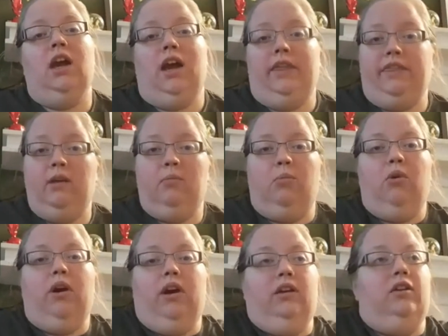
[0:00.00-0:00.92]
At that
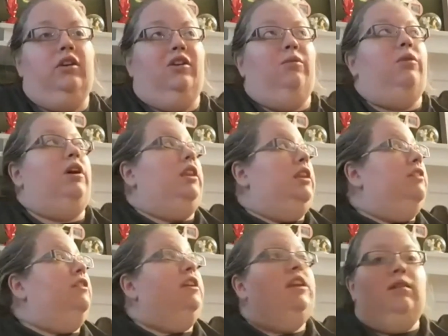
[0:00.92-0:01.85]
point, where I
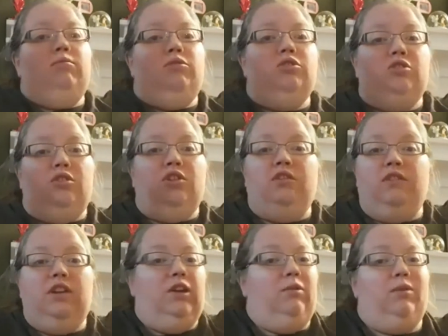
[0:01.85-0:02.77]
lifted it up to show you the
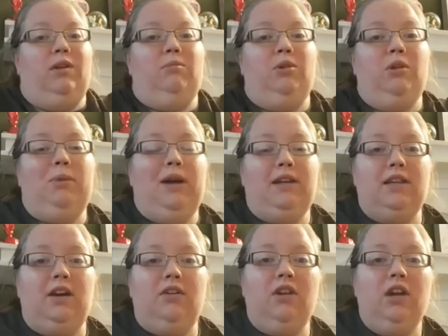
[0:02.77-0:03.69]
video, when I put it back
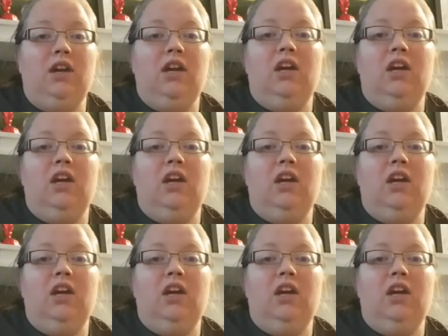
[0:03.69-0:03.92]
down,